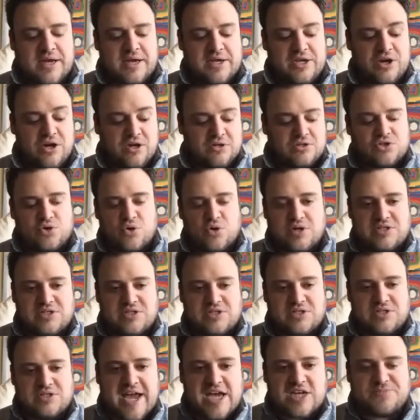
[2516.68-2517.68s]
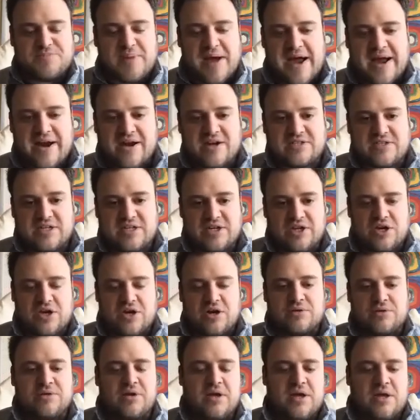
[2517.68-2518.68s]
source these cash buyers
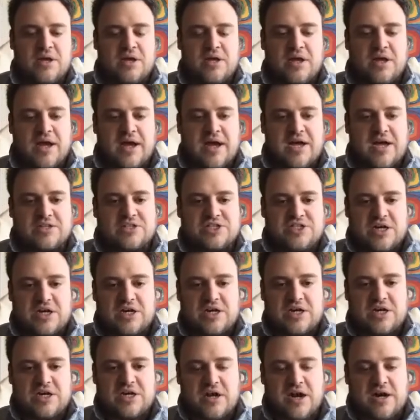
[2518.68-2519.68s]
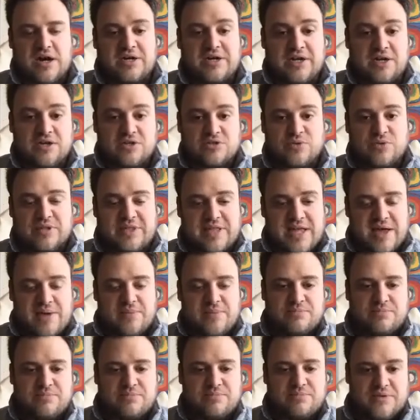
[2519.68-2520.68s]
and, share our deals with
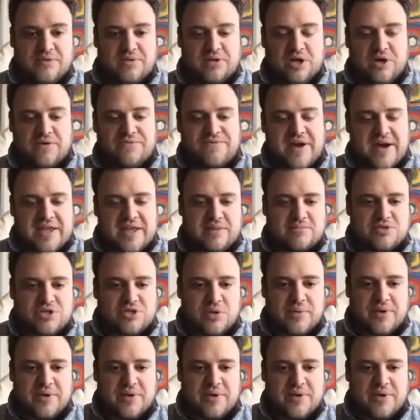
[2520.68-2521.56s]
them to, find them so that we could